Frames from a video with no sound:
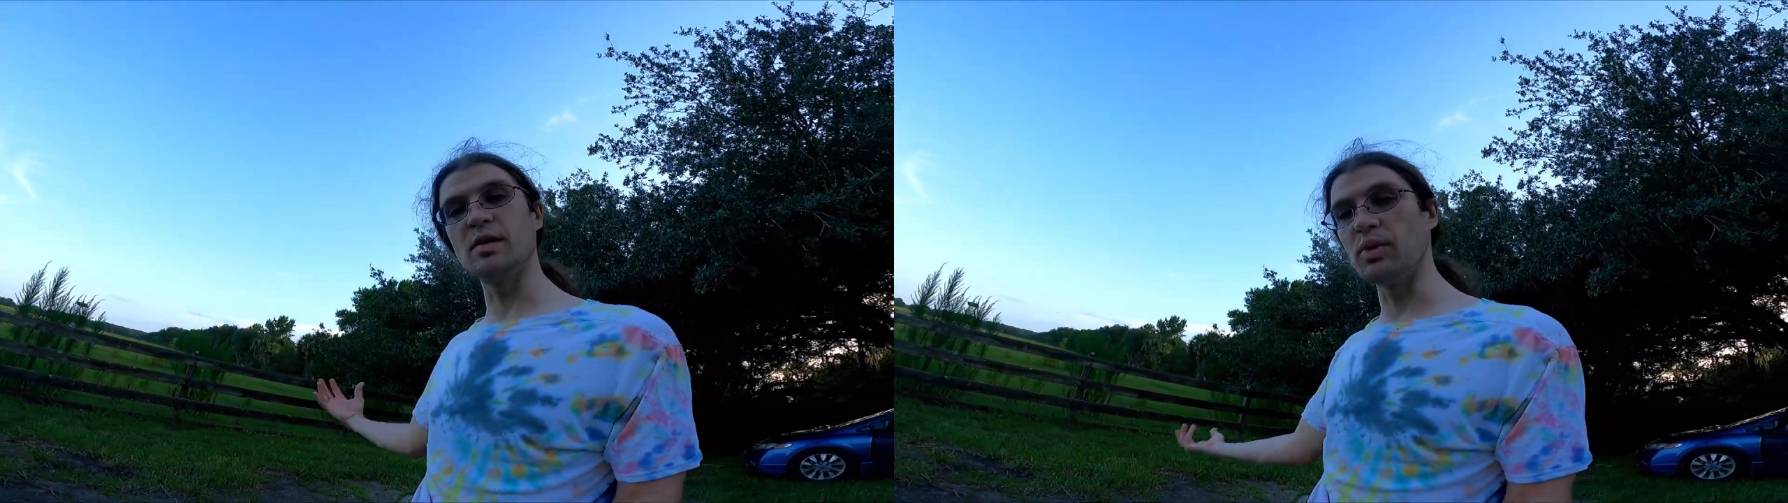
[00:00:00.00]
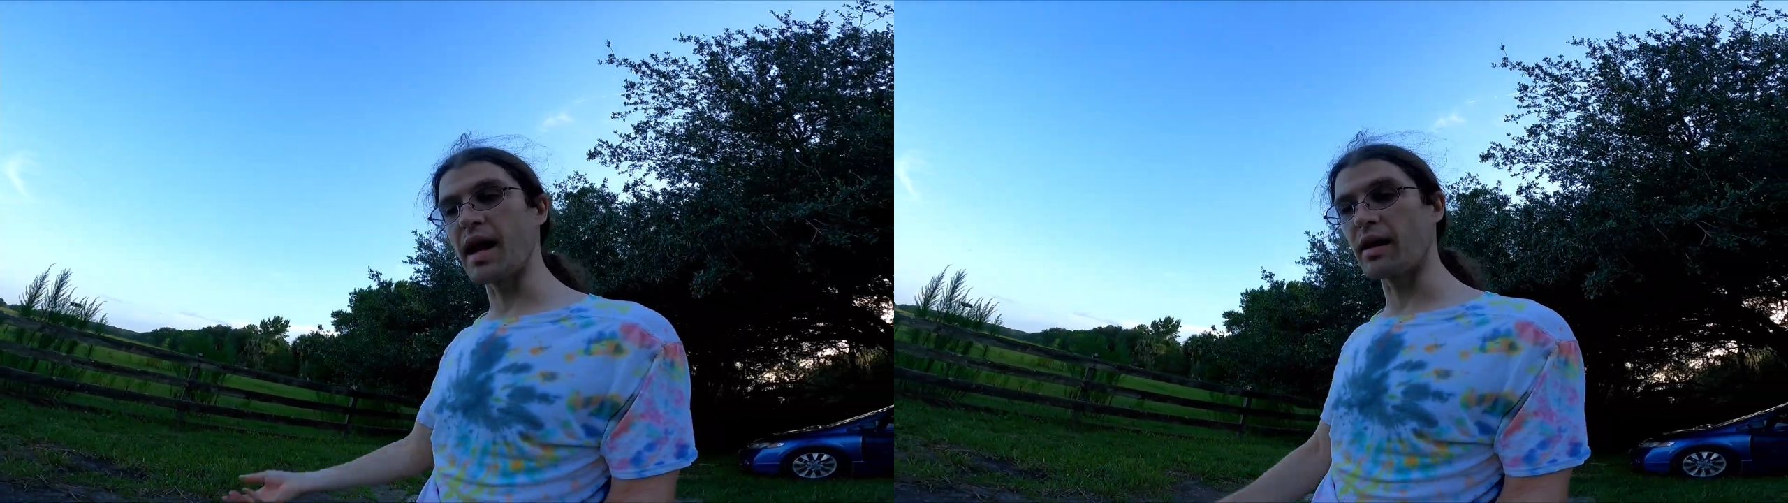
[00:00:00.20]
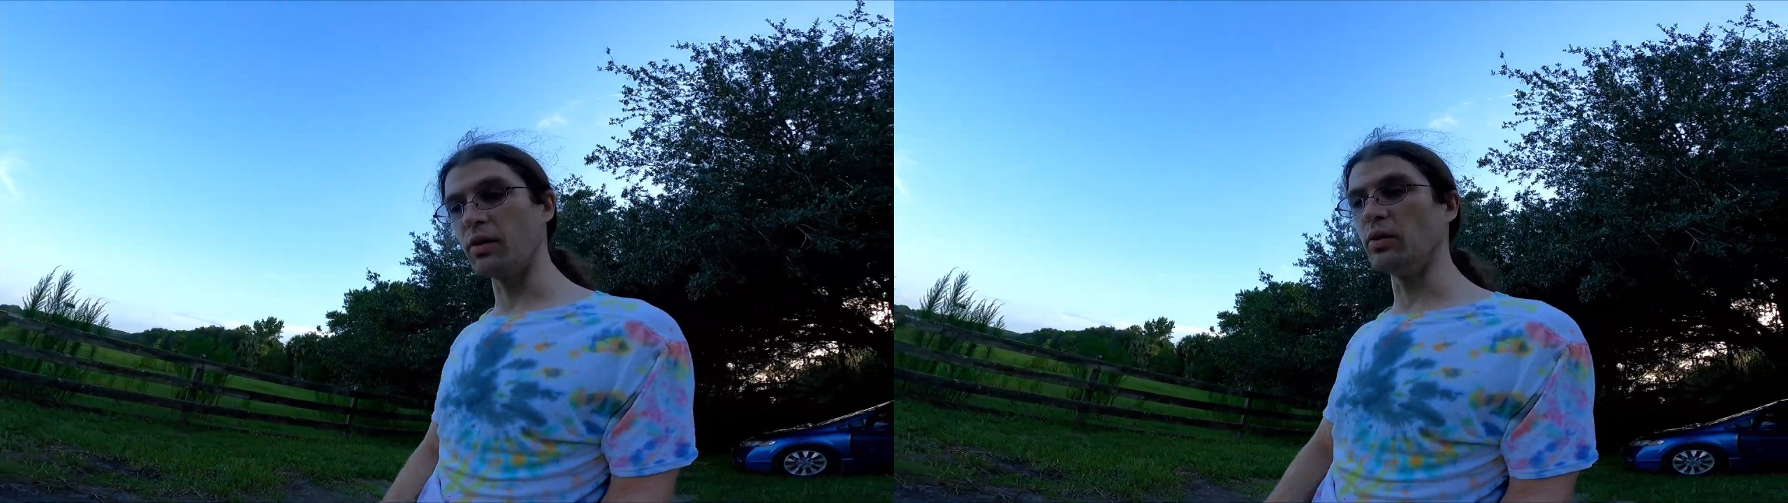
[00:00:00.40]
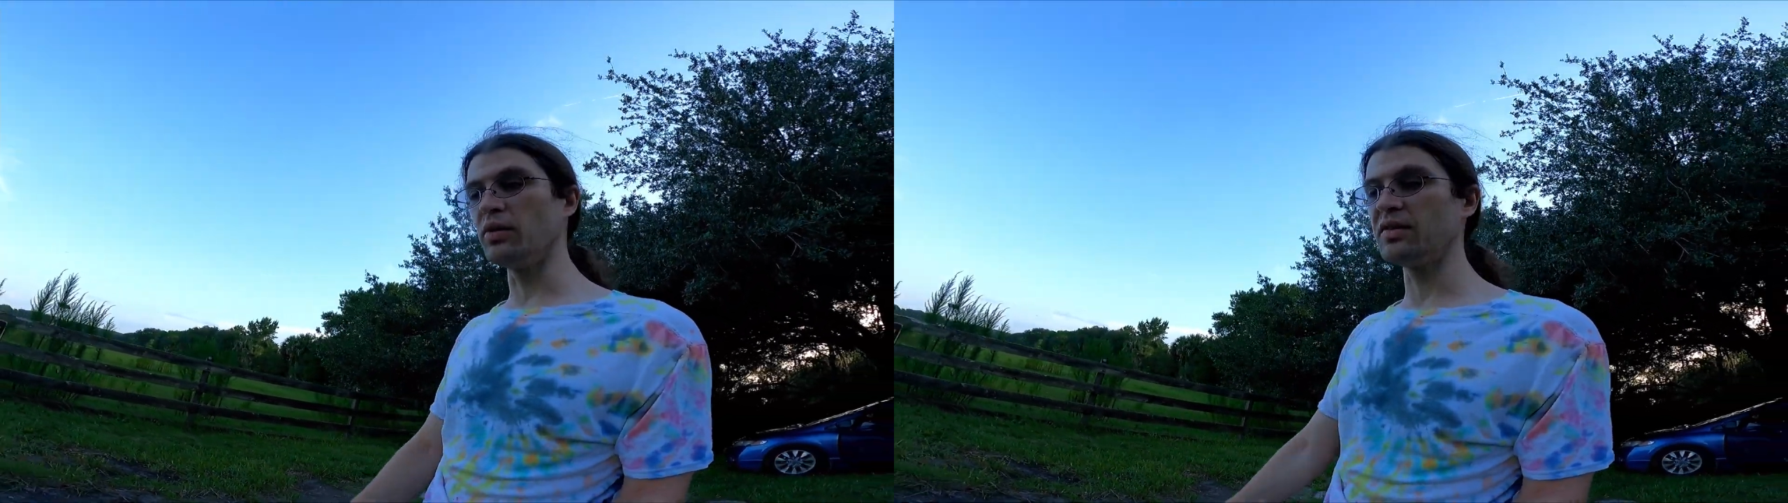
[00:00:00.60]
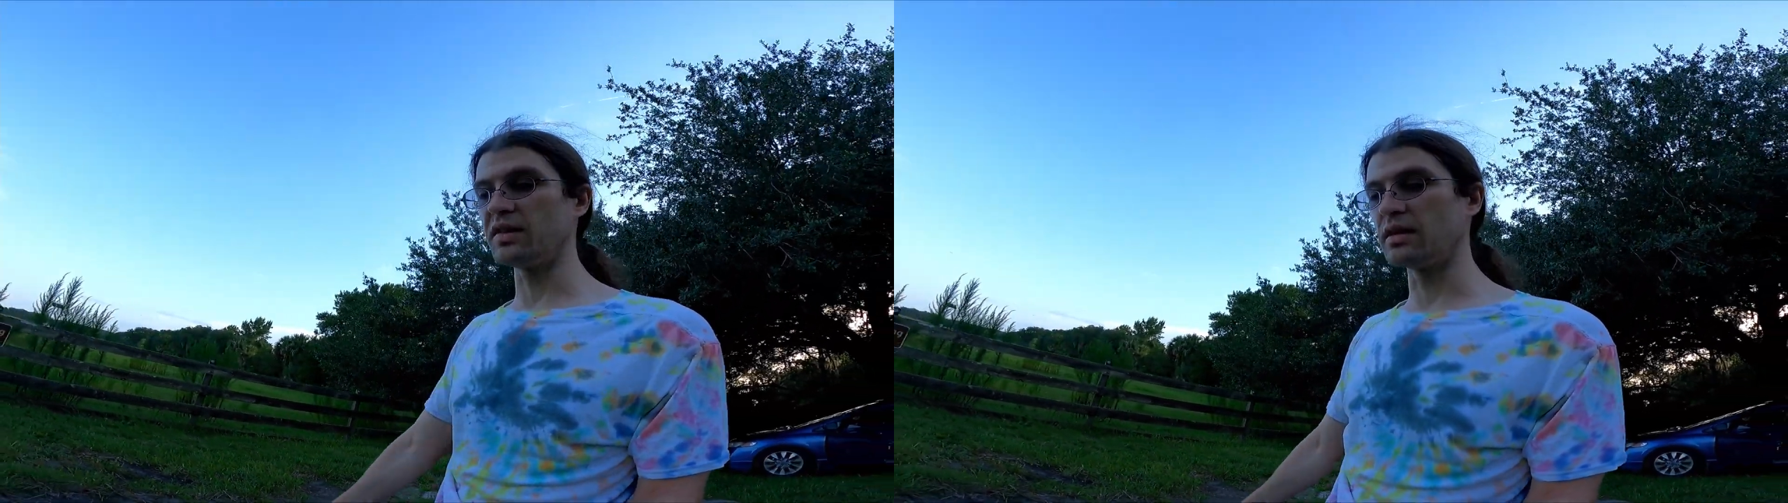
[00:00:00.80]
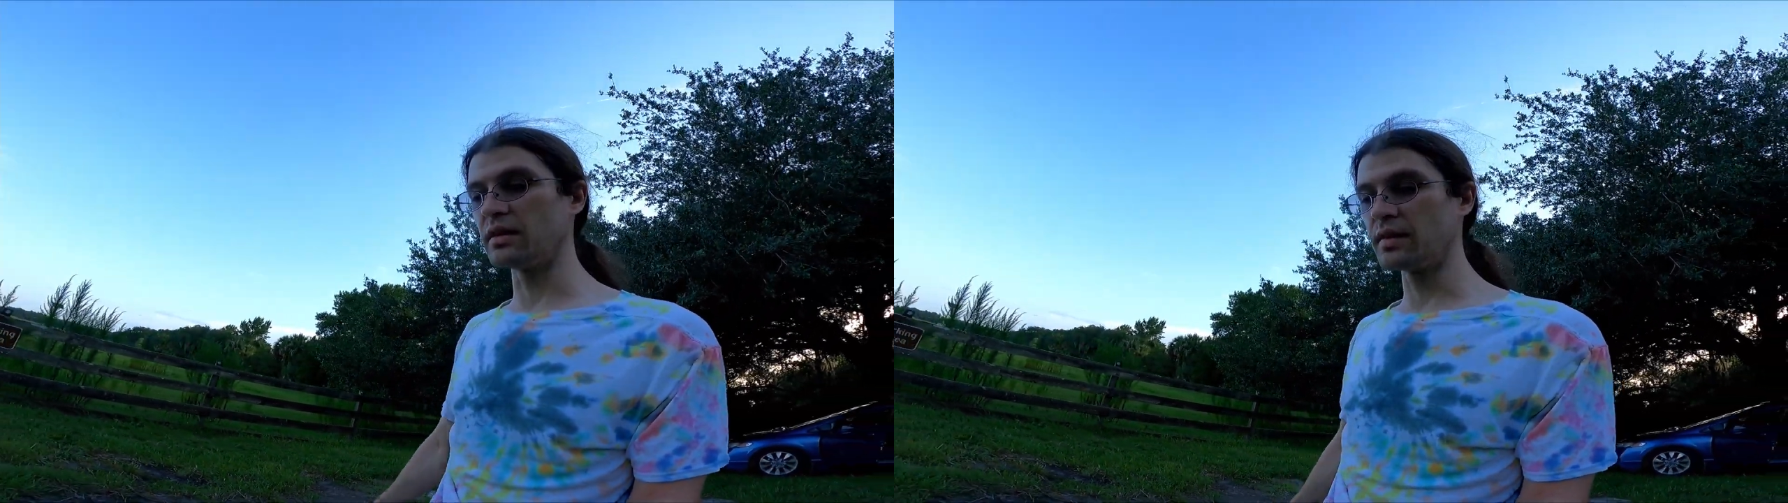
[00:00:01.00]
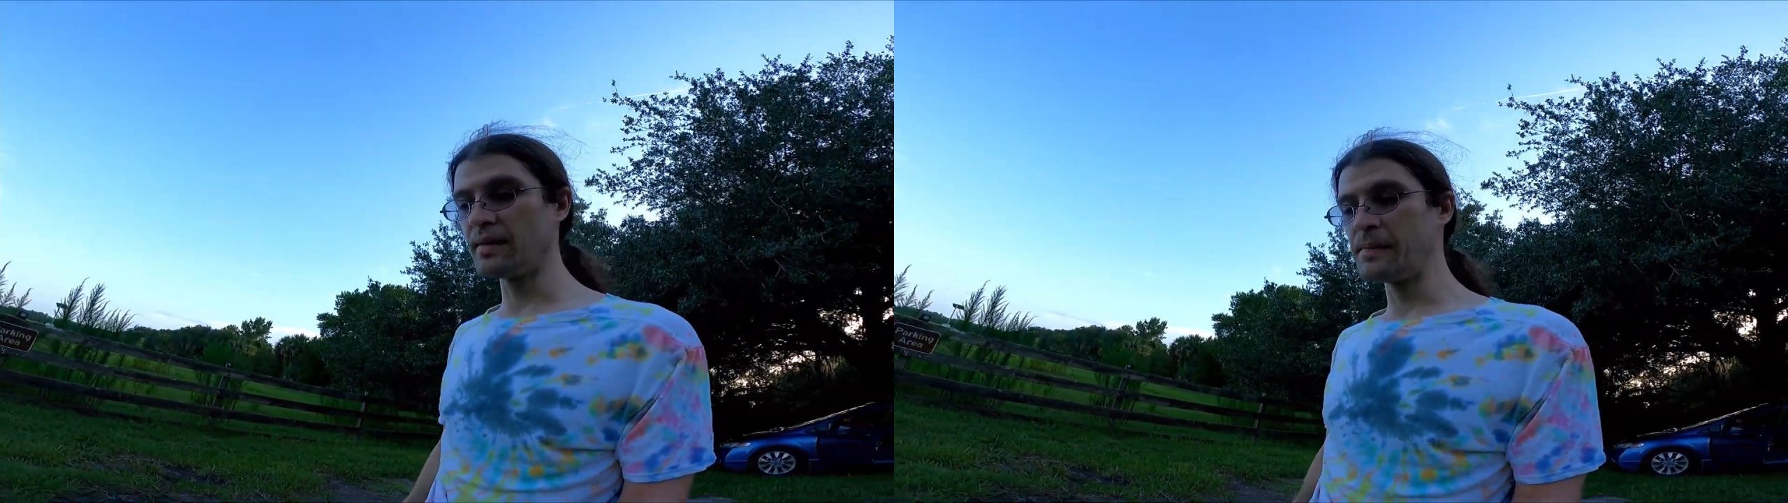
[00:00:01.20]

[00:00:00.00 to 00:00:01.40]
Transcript: the black holes, and